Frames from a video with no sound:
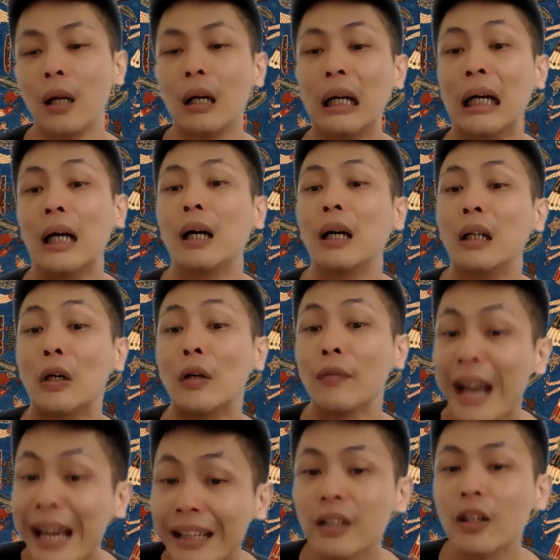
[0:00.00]
of
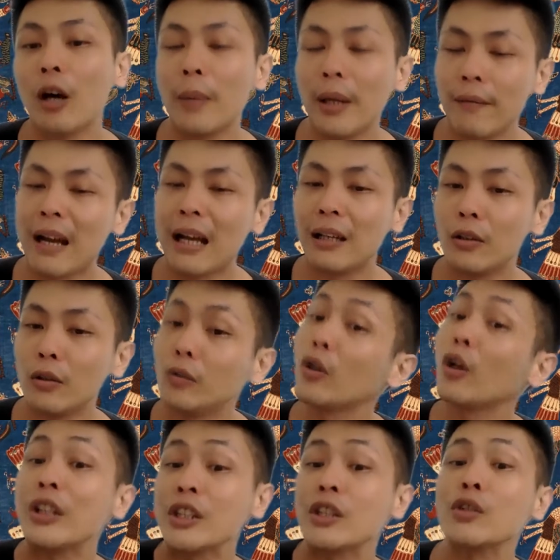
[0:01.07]
economic value,
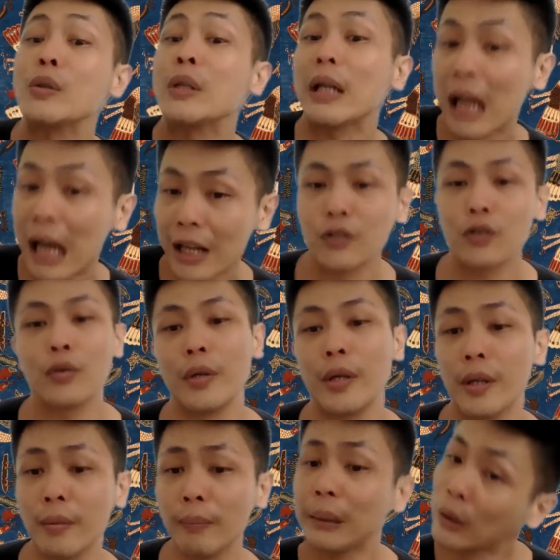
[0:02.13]
not just to the
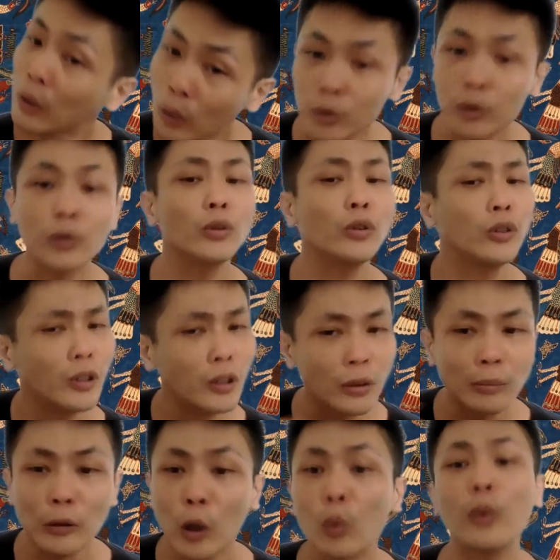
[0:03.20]
country, but also to
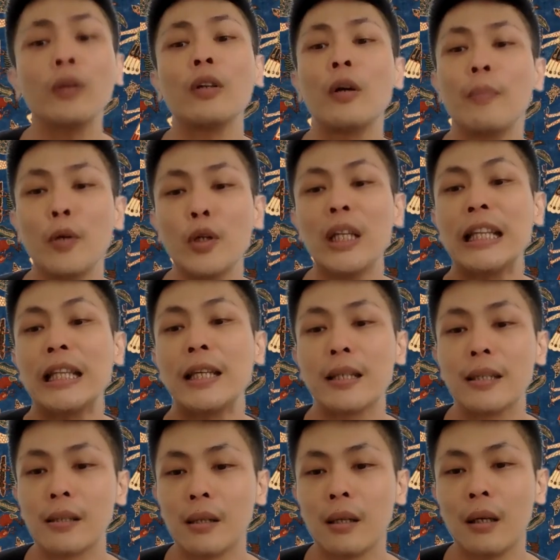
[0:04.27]
local
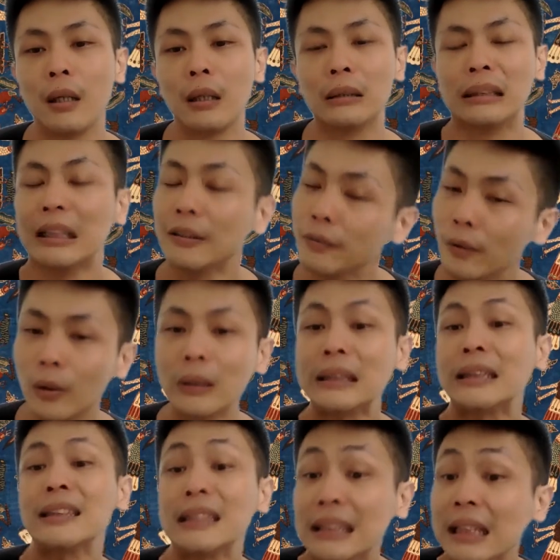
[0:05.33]
communities. Therefore,
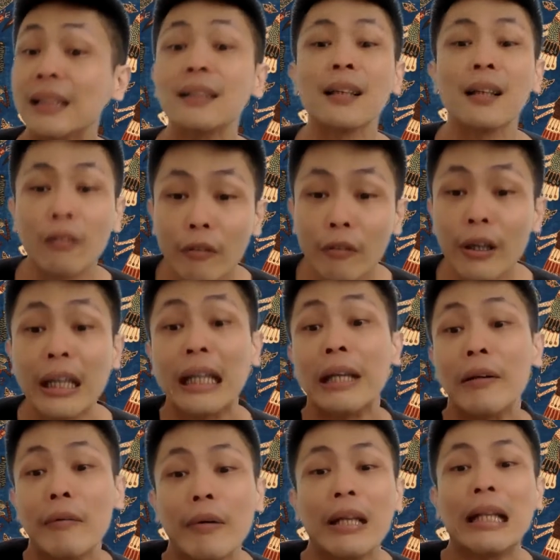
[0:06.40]
the stakes are
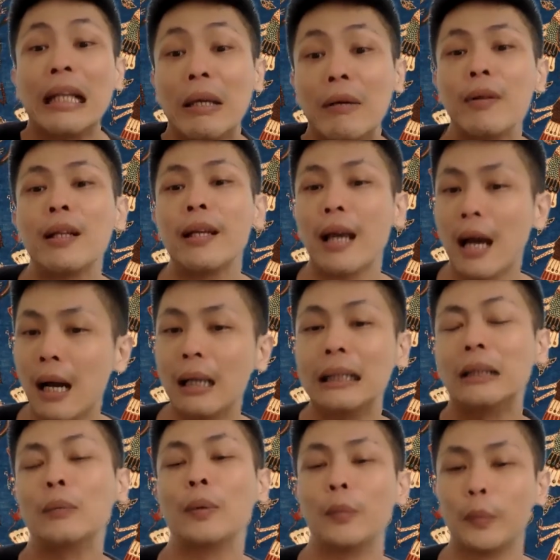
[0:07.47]
really, really, really
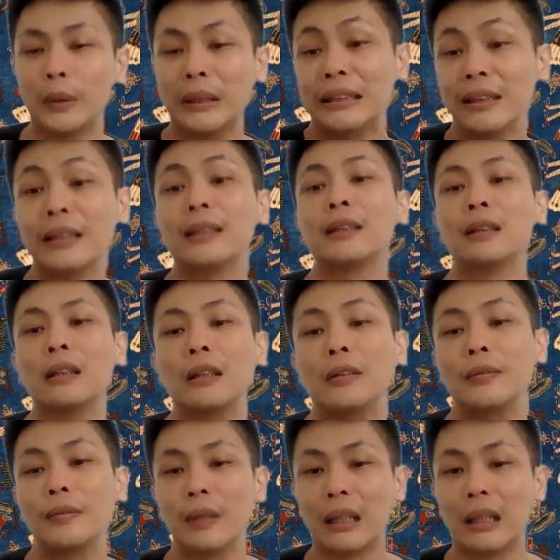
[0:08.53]
high when we think of